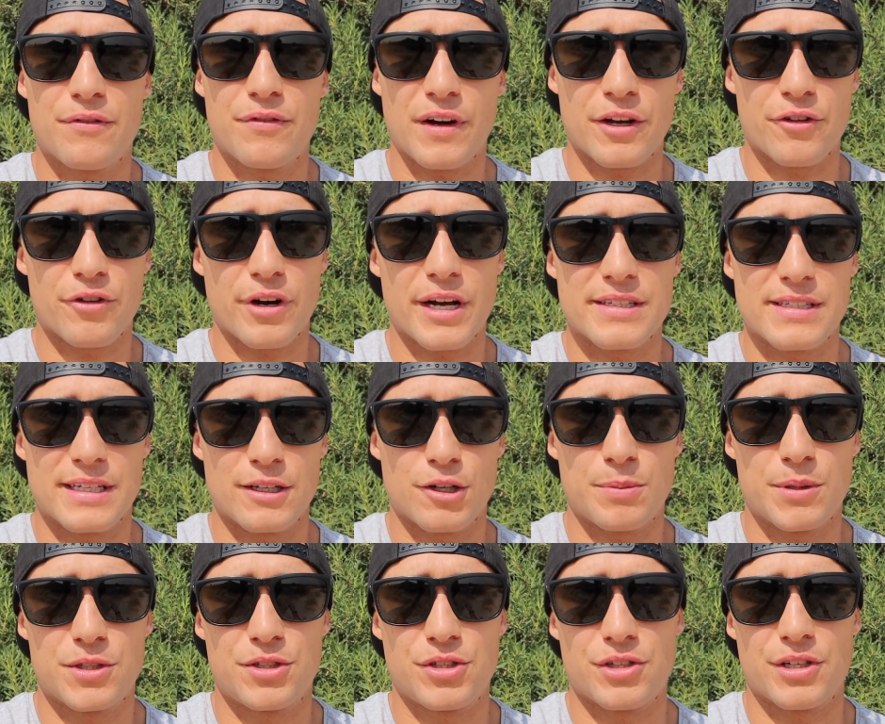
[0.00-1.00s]
fundraising
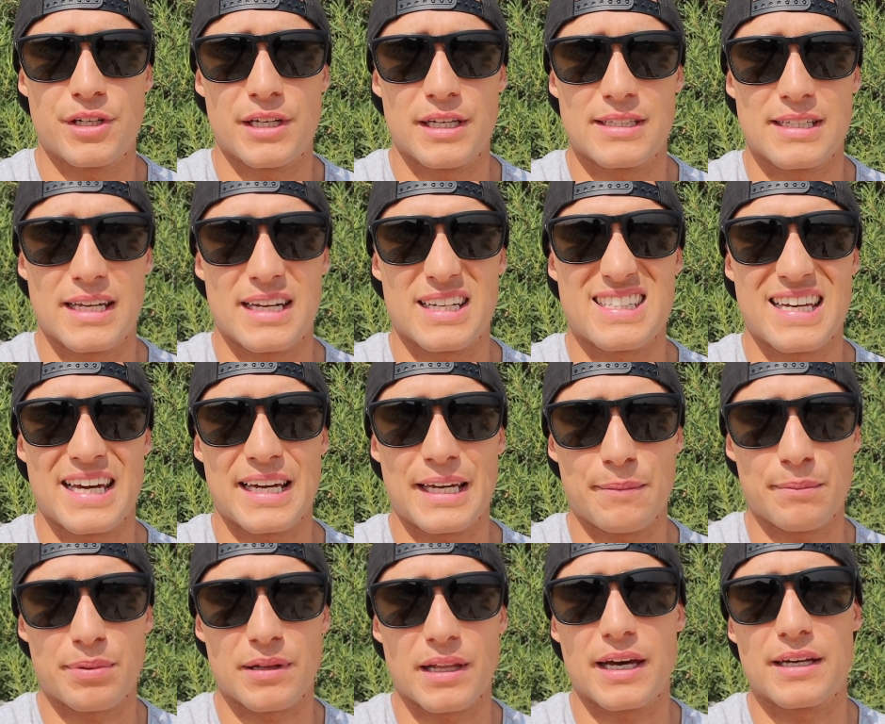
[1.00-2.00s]
opportunities that are
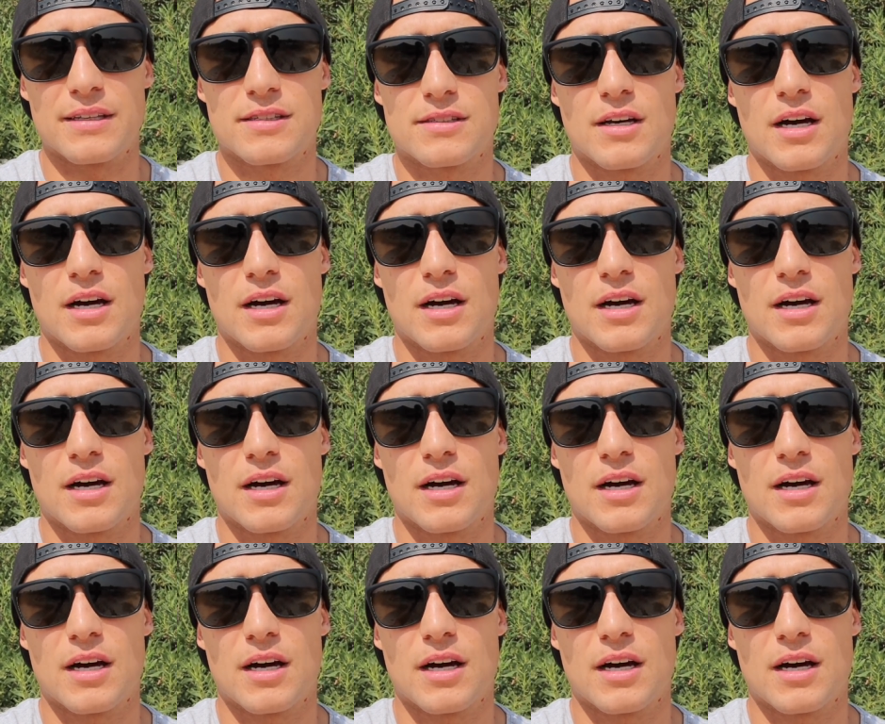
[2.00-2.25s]
taking place.